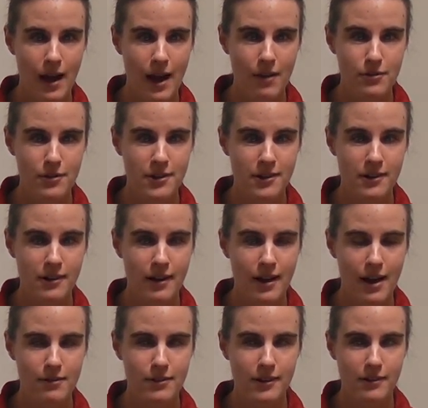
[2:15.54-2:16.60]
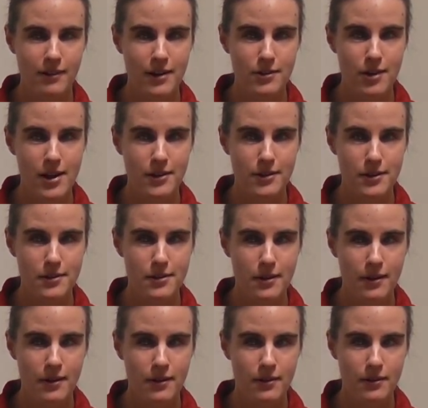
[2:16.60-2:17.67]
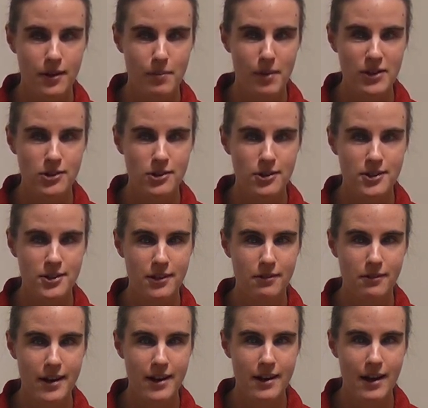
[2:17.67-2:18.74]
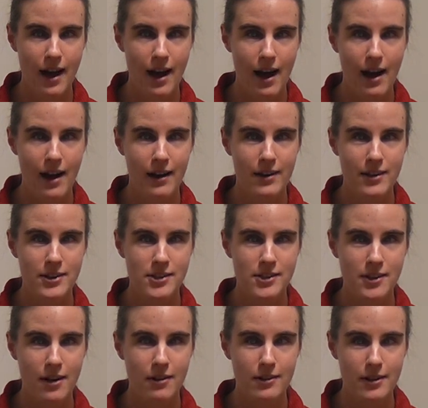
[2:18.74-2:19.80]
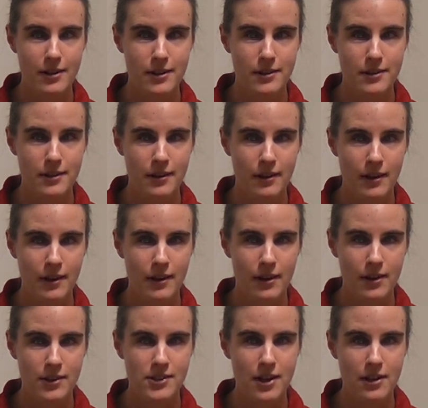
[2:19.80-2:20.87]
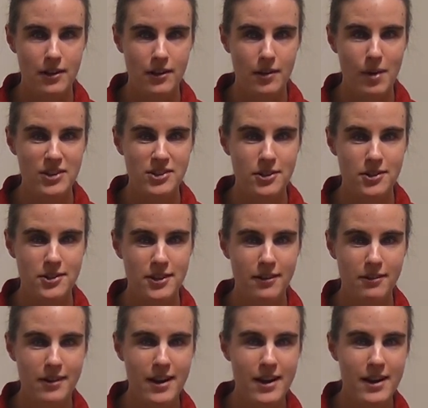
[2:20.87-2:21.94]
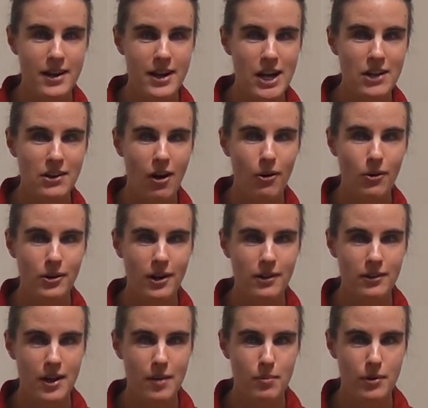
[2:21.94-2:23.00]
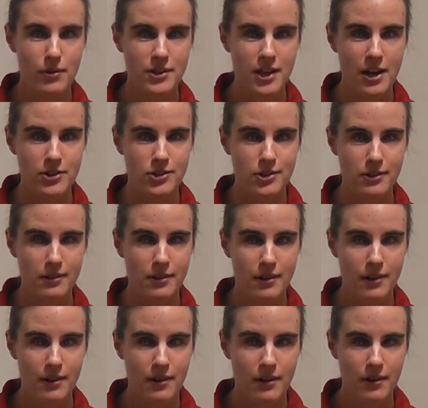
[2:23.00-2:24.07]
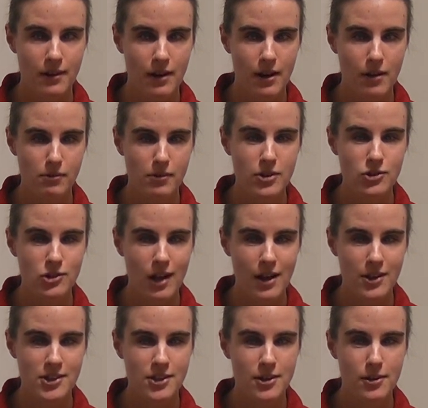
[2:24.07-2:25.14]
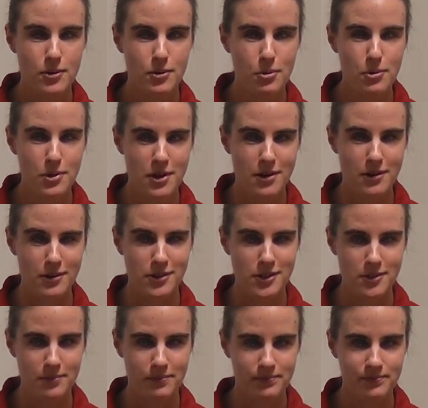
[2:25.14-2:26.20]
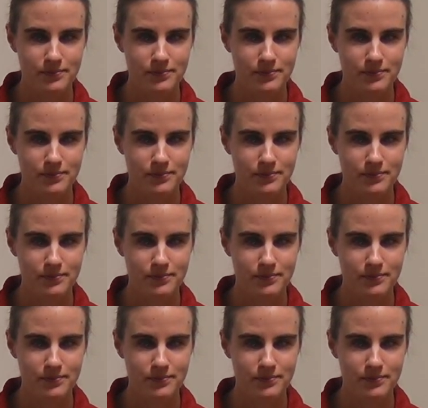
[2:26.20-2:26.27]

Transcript: after having graduated the bachelor's degree, I started studying the master's degree in organ improvisation, which lasted 2 years.